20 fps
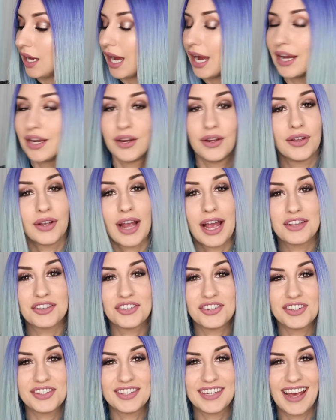I know you guys
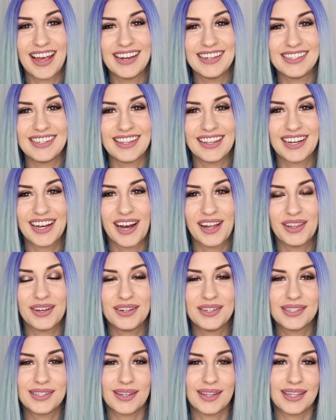are just dying to see the
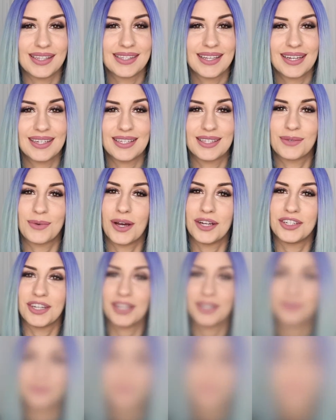colors, so let's get to
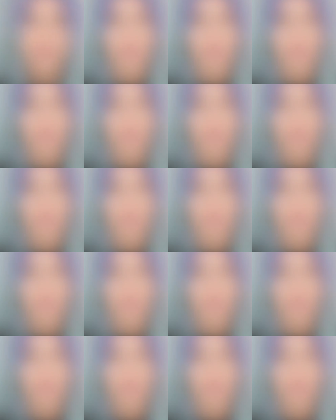swatching.